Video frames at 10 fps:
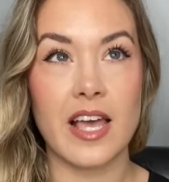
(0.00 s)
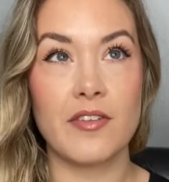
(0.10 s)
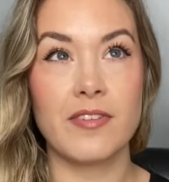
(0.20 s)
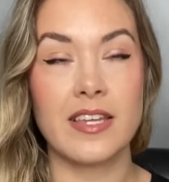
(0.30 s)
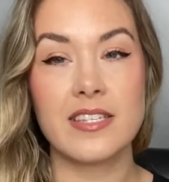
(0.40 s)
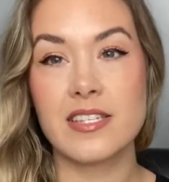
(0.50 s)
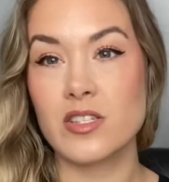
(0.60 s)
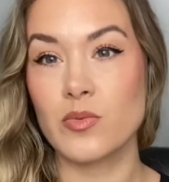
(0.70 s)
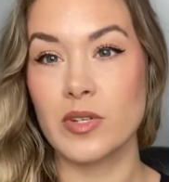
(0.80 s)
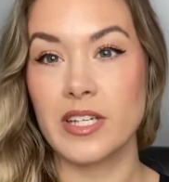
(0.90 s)
I find this is
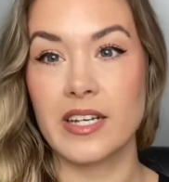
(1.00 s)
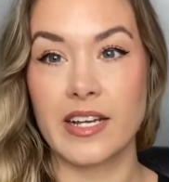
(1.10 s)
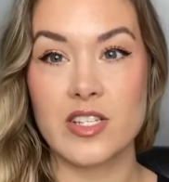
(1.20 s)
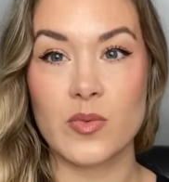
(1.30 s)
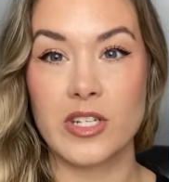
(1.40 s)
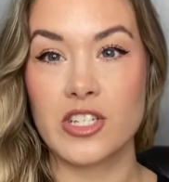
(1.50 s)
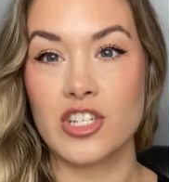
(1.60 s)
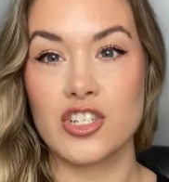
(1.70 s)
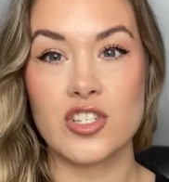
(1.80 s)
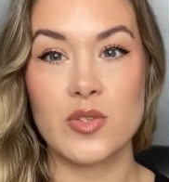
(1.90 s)
a really nice one to
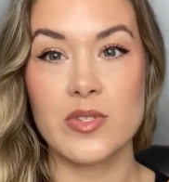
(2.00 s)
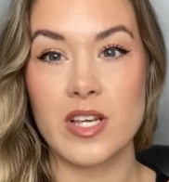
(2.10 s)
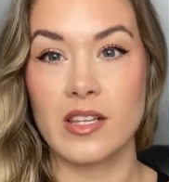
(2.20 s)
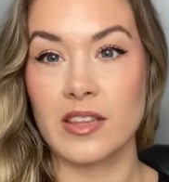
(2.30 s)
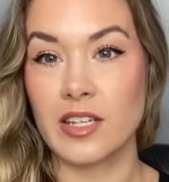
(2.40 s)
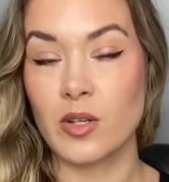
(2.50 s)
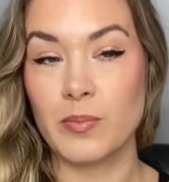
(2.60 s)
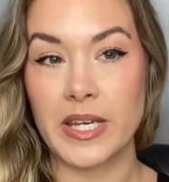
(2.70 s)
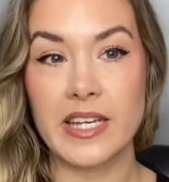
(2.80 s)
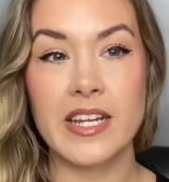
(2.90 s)
just use a little
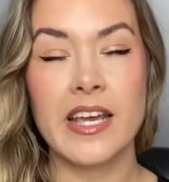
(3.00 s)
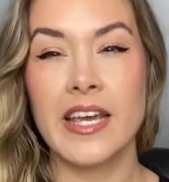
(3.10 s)
bit.